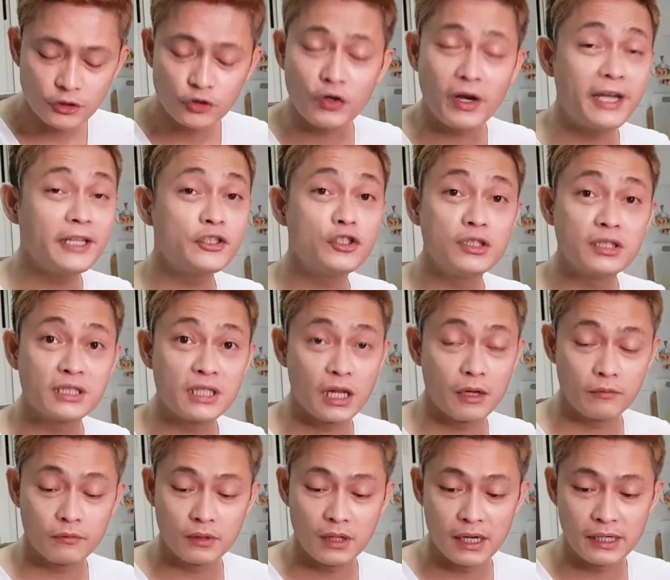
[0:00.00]
Try it
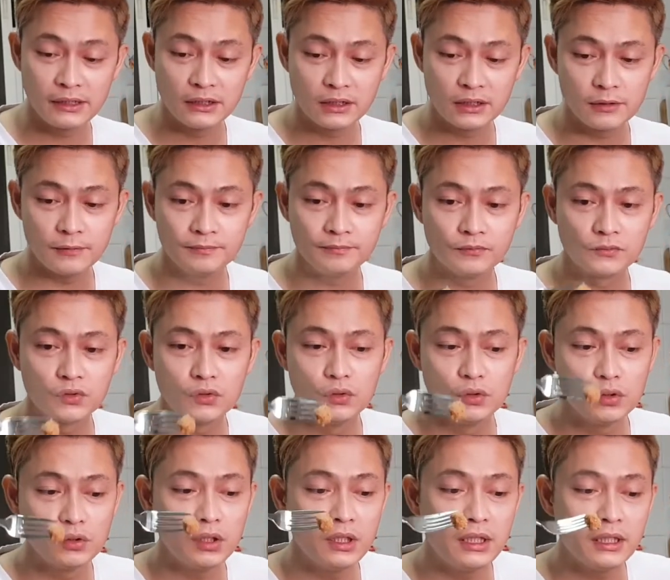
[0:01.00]
yourself, guys.
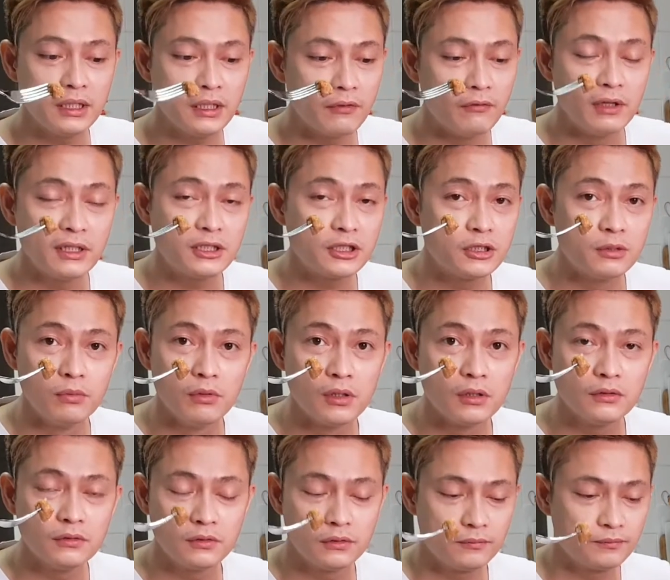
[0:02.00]
Cooking a
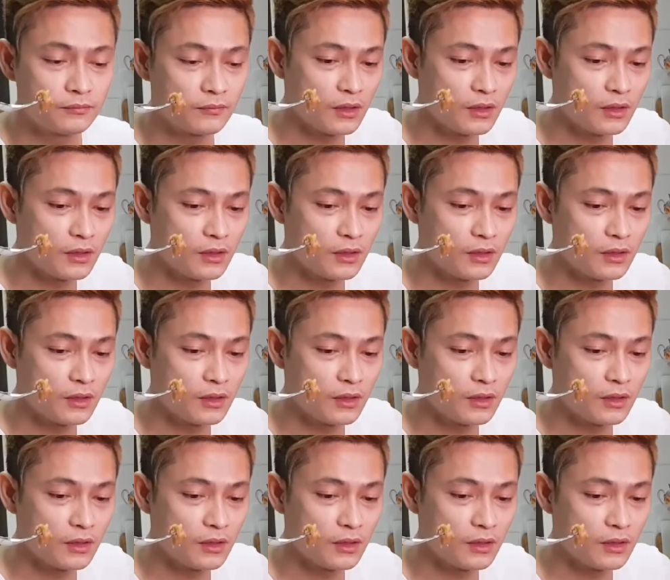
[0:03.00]
vegetable